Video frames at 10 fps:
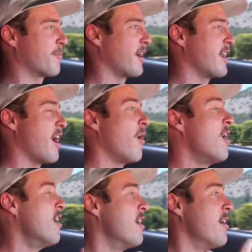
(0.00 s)
right now.
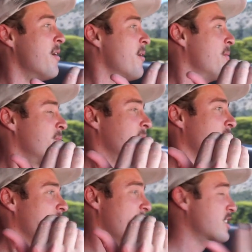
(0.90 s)

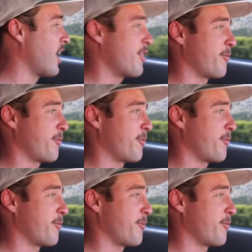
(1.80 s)
It's got